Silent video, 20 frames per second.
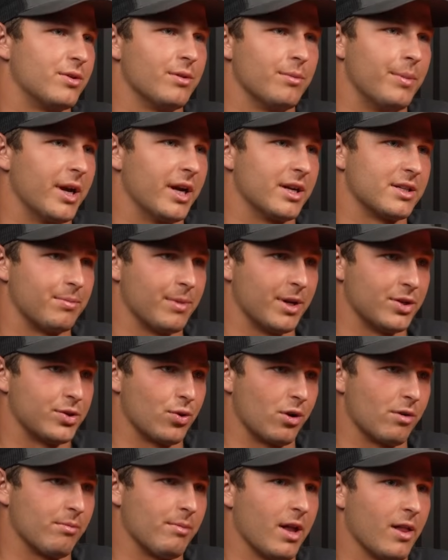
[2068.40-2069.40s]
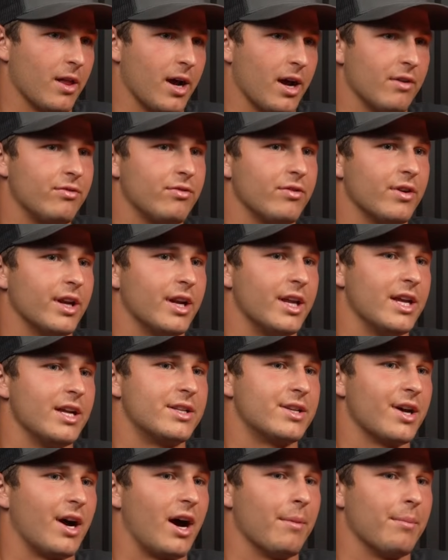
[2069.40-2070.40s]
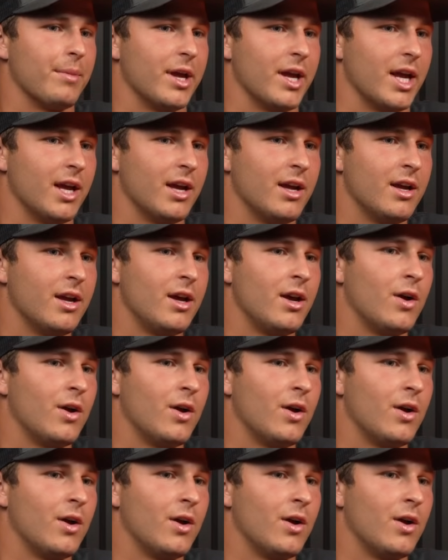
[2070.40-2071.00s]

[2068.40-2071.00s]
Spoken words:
the biggest mentor in my life, and he taught me